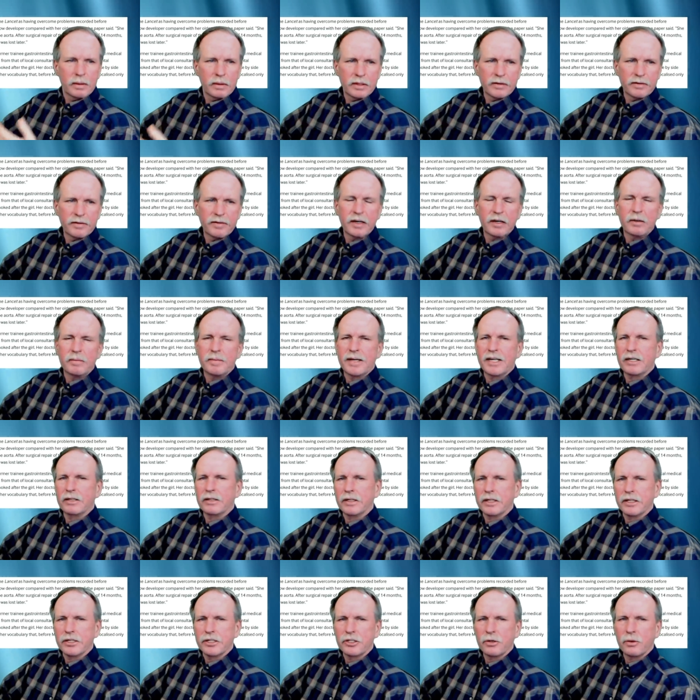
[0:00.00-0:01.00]

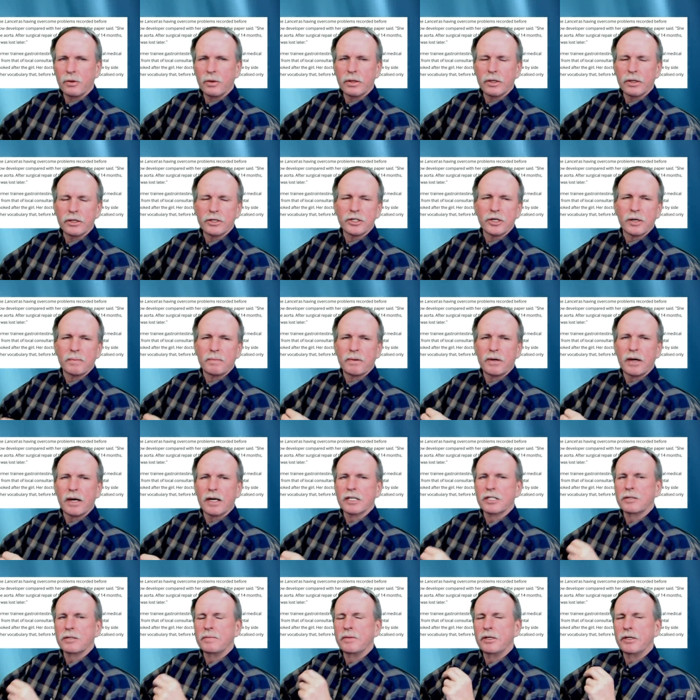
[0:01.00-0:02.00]
developmental disorders
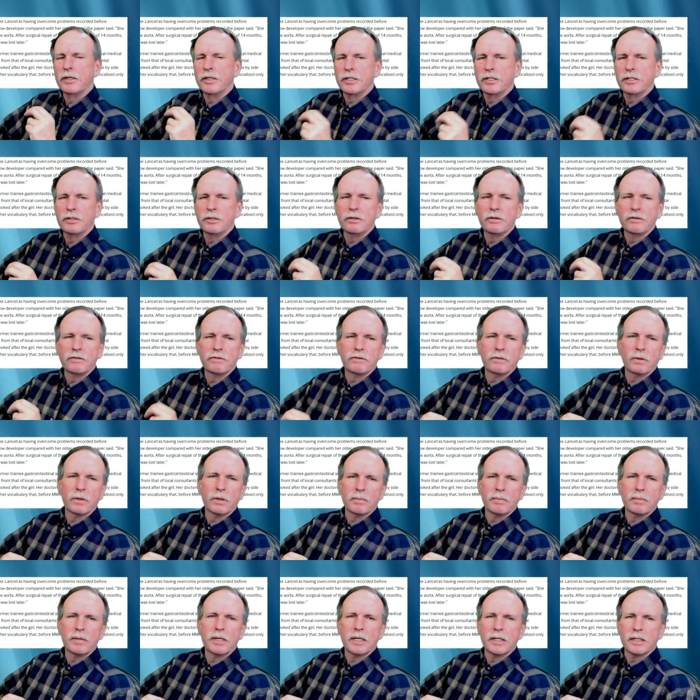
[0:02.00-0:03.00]
approximately 2 to
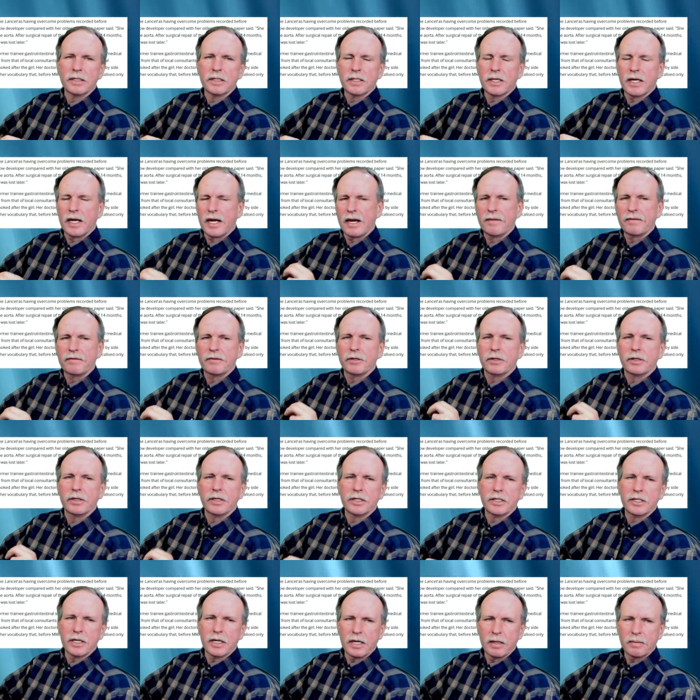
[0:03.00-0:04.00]
4 months after
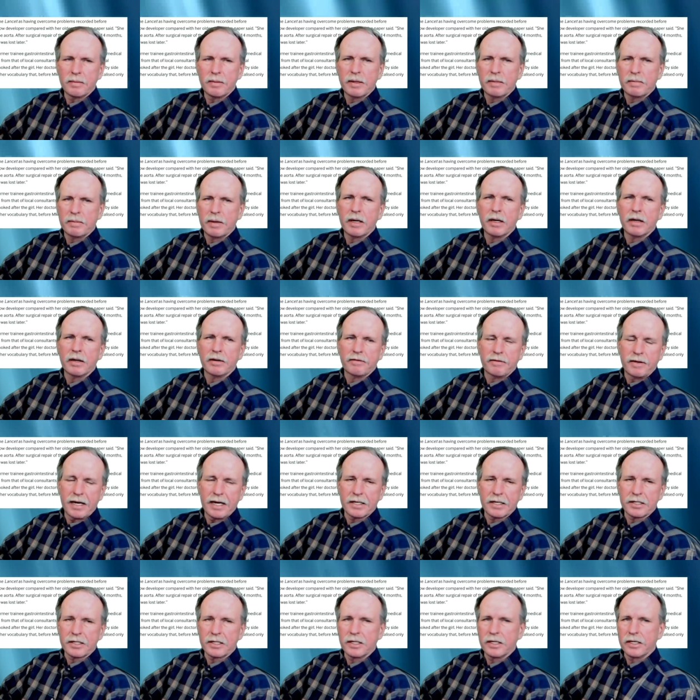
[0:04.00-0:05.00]
his MMR
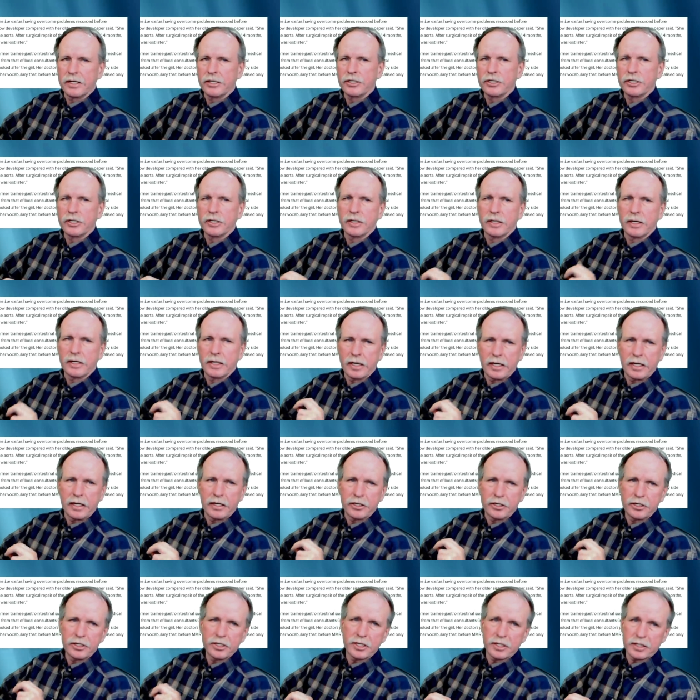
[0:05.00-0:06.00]
vaccination at
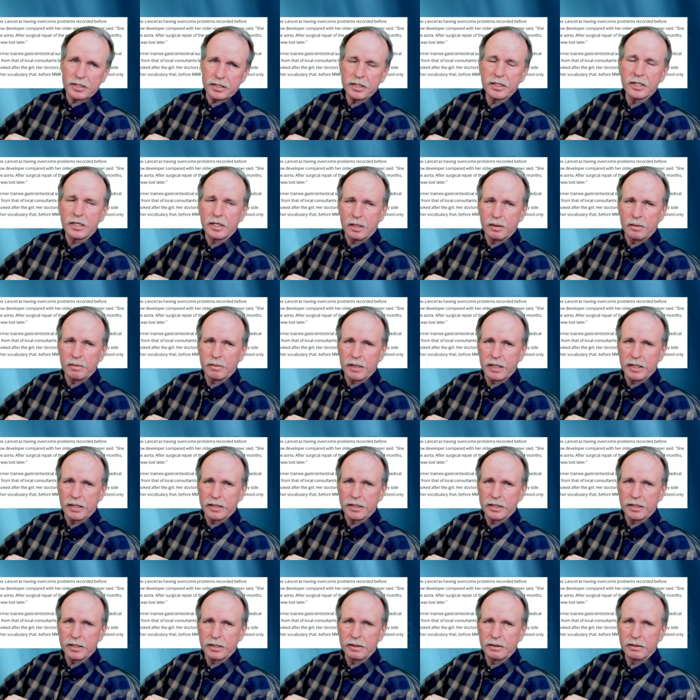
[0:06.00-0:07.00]
age 16
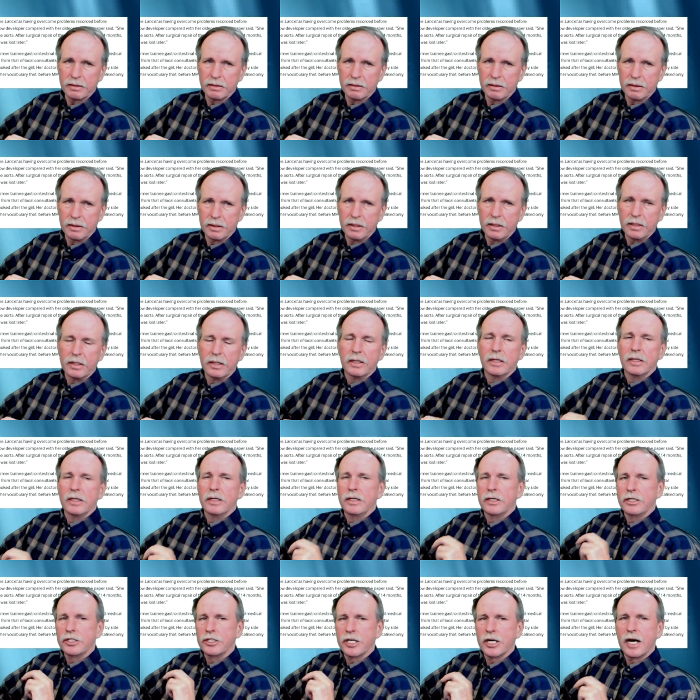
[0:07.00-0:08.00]
months.
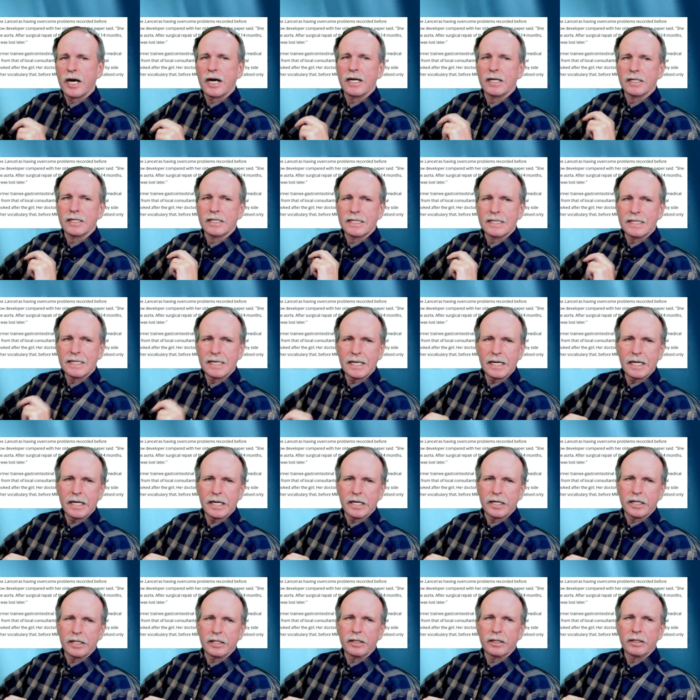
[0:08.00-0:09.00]
Child
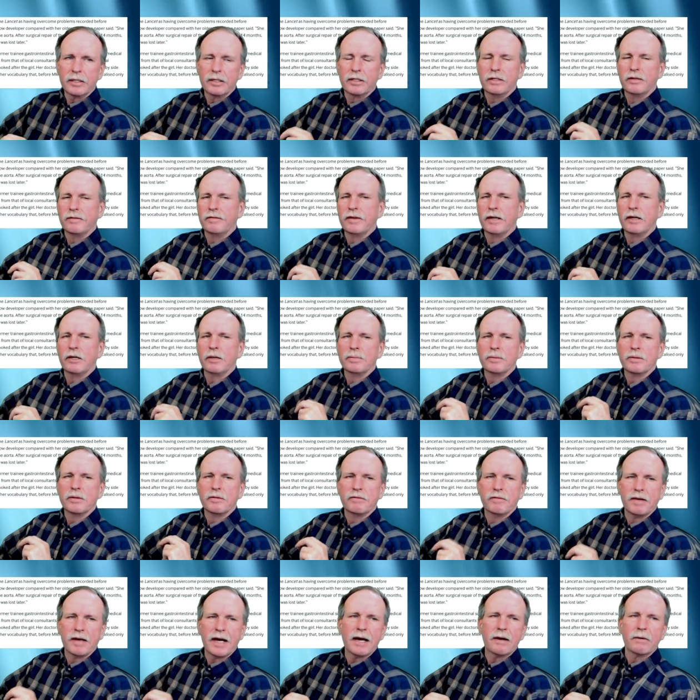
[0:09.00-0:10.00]
10 developed a
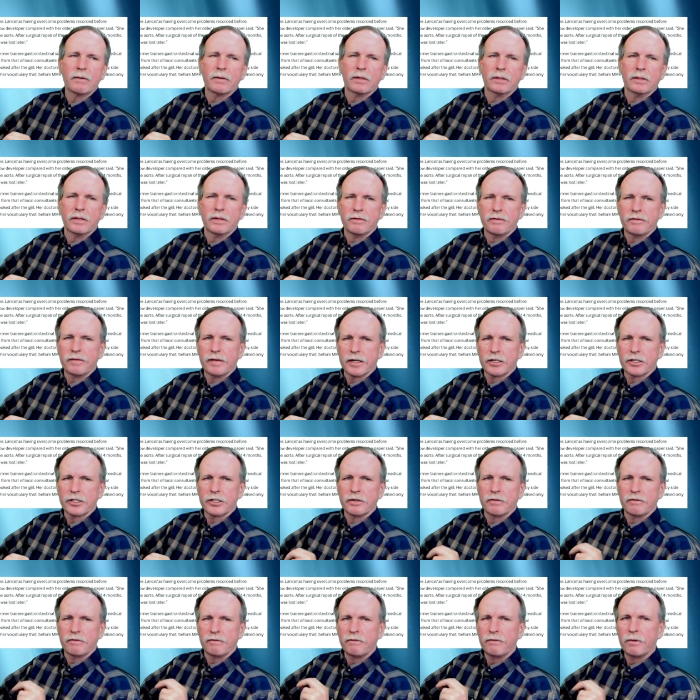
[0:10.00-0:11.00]
viral
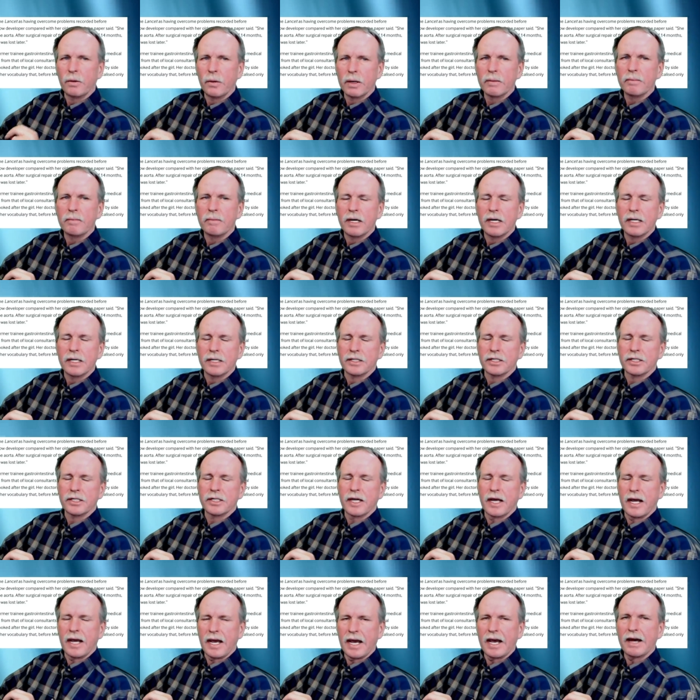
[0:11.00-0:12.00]
infection 4
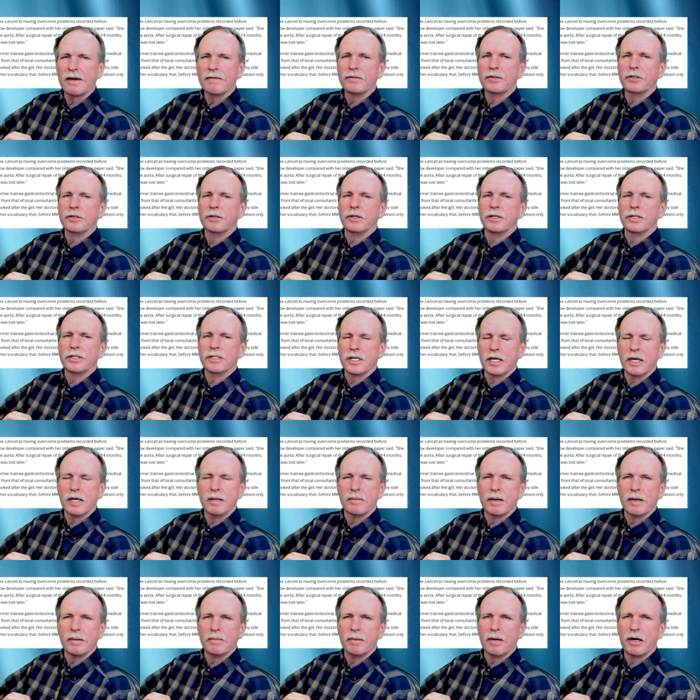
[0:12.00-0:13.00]
months after his
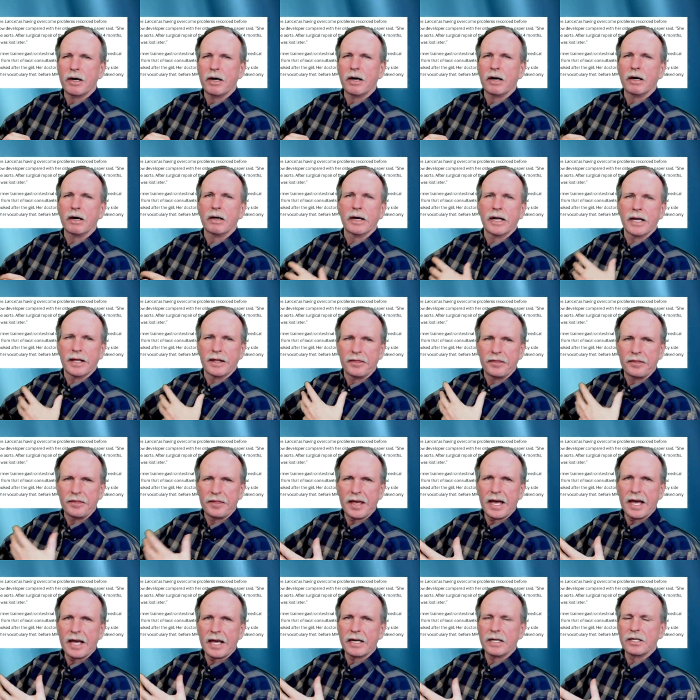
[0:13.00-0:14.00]
MMR, and
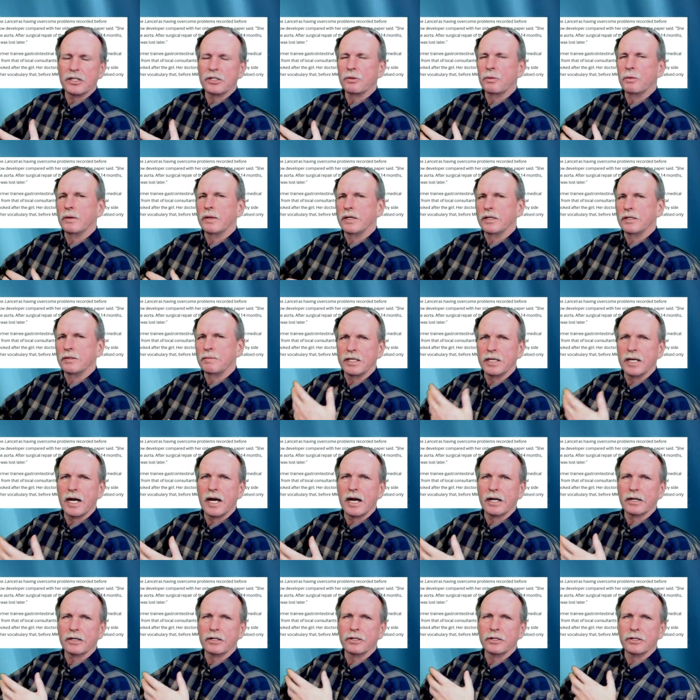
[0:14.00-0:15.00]
that is what his
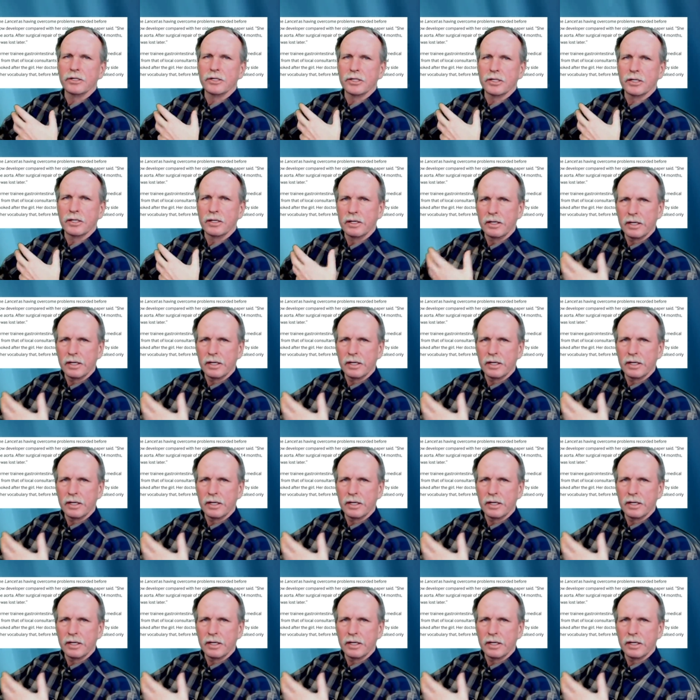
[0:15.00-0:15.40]
doctors